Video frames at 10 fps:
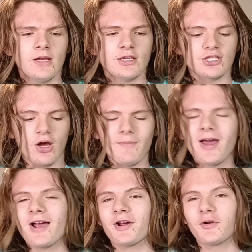So I'm
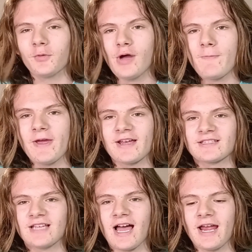not going to really pick a
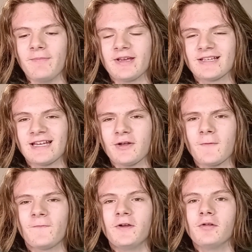side because I
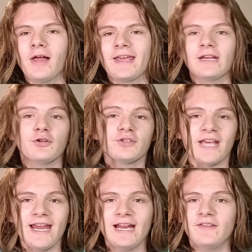don't feel like
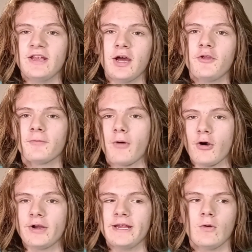entertaining the other
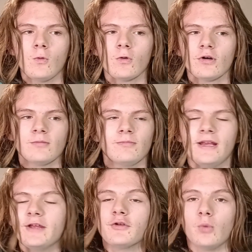party or
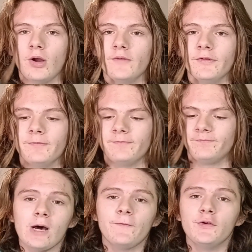either one of them.
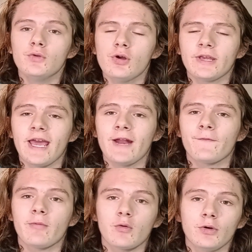Now, if you look at it
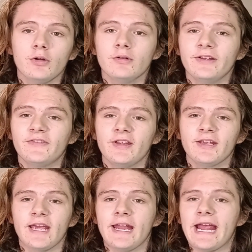from a
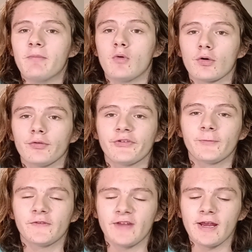realistic and a moral
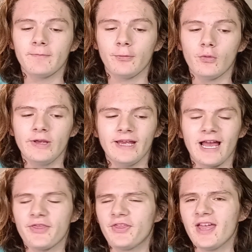standpoint,
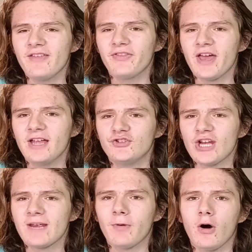I think that
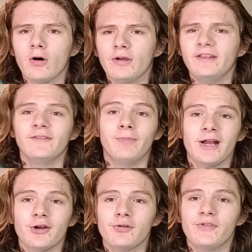Jake Paul is
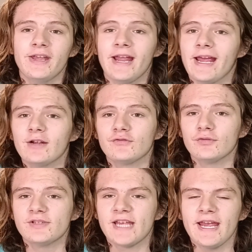better than
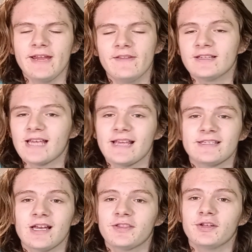Andrew Tate. This
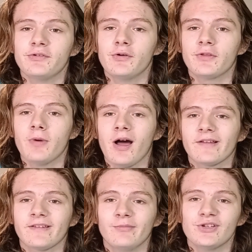has nothing to do with
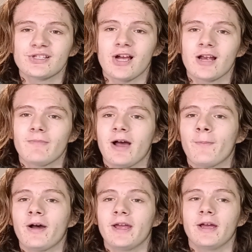boxing. I'm just talking about
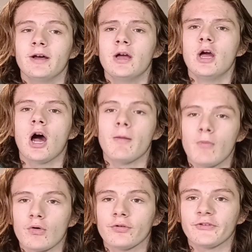by a, a
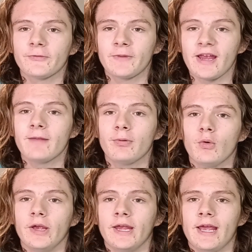moral
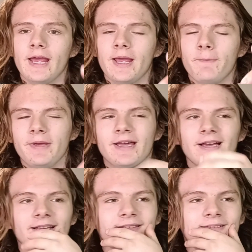standpoint
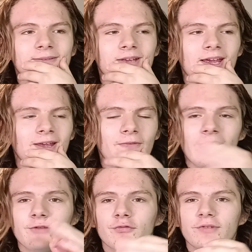because if
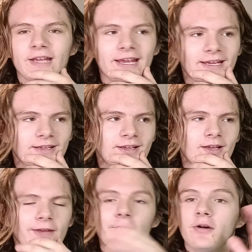Andrew Tate,
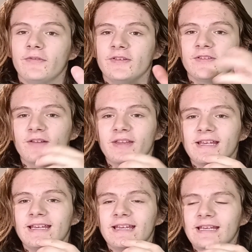if all of his stuff
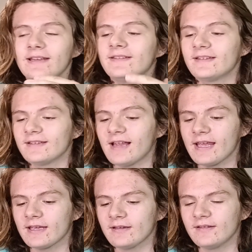that he's
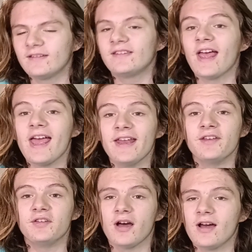like said
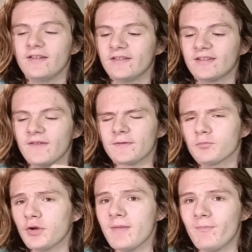and does and stuff. It's
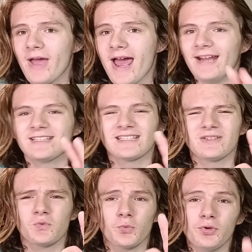pretty bad. It's
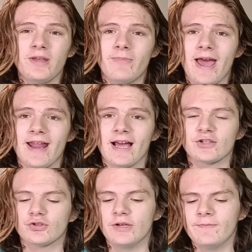really bad,
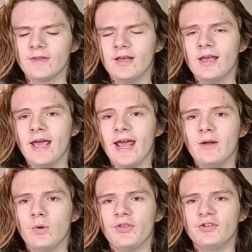actually.
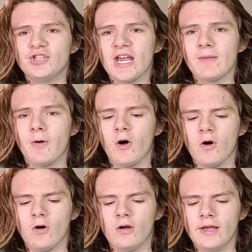And with Jake
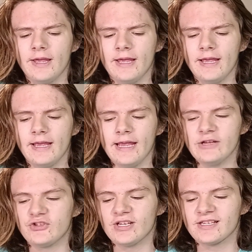Paul,
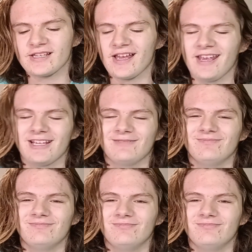it's just like